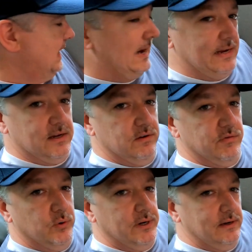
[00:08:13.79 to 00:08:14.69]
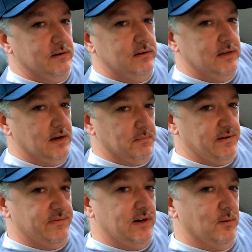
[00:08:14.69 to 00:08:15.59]
I can avoid getting
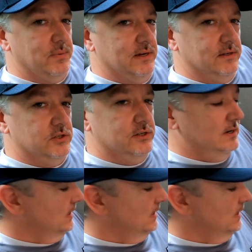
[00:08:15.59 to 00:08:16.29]
my finger pinched,